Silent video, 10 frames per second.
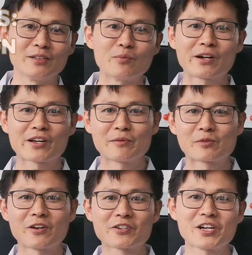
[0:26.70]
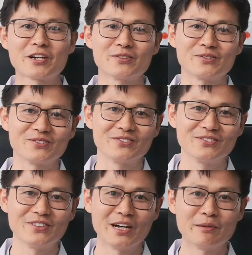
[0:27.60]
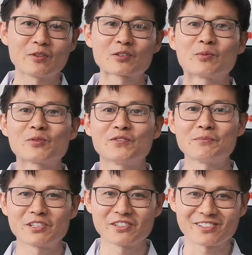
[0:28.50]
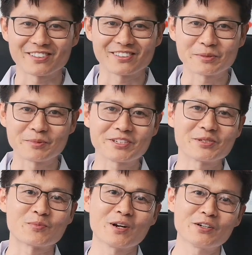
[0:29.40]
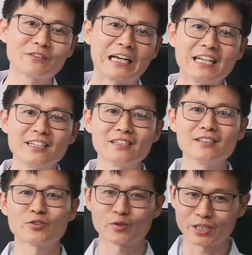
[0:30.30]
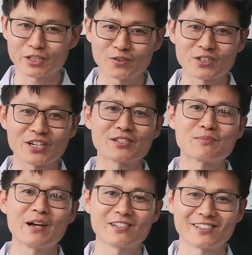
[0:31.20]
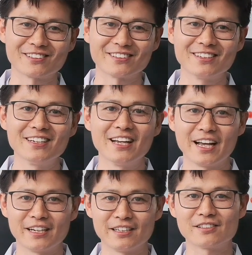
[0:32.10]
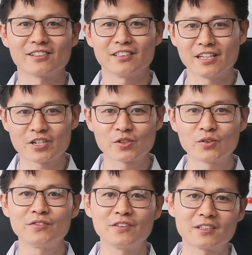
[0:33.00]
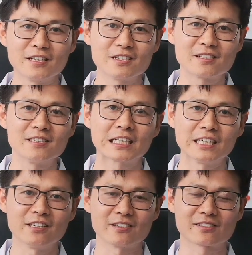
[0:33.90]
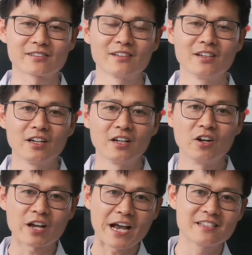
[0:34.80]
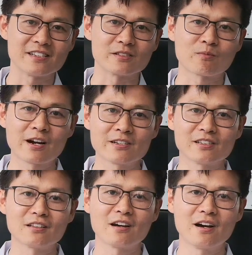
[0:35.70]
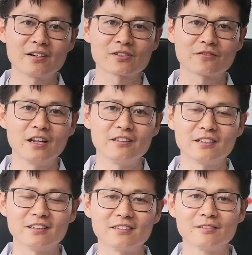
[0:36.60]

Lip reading: and welcome to our channel. I'm Dr. Bruce from GinSen, which is one of the leading traditional Chinese medicine and natural fertility clinics located right in the heart of London.